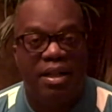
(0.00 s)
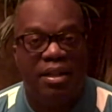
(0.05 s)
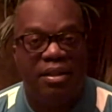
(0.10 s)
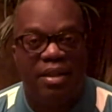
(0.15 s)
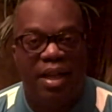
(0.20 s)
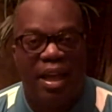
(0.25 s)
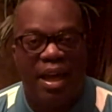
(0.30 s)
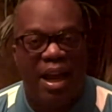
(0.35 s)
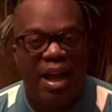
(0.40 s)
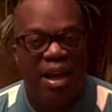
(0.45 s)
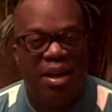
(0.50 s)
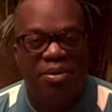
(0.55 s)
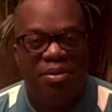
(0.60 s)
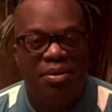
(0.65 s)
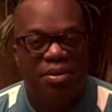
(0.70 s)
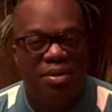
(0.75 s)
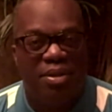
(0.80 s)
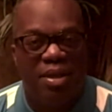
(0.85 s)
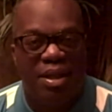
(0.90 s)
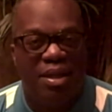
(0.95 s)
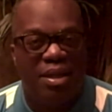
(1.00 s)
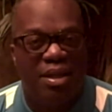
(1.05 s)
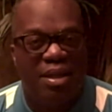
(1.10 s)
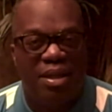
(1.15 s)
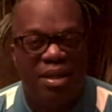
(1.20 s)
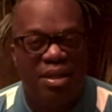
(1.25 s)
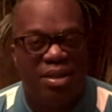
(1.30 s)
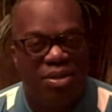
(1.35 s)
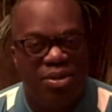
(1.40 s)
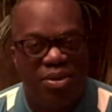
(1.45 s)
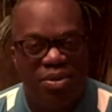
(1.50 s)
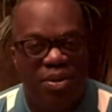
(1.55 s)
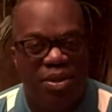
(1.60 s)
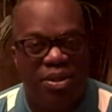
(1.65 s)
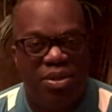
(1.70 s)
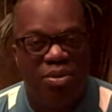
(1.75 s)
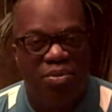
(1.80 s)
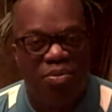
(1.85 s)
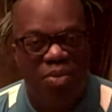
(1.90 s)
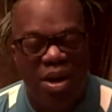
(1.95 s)
that I don't think is going
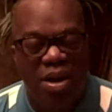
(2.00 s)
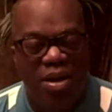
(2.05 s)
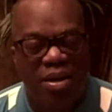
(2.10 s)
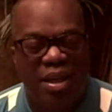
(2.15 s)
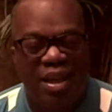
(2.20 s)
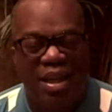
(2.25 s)
to work.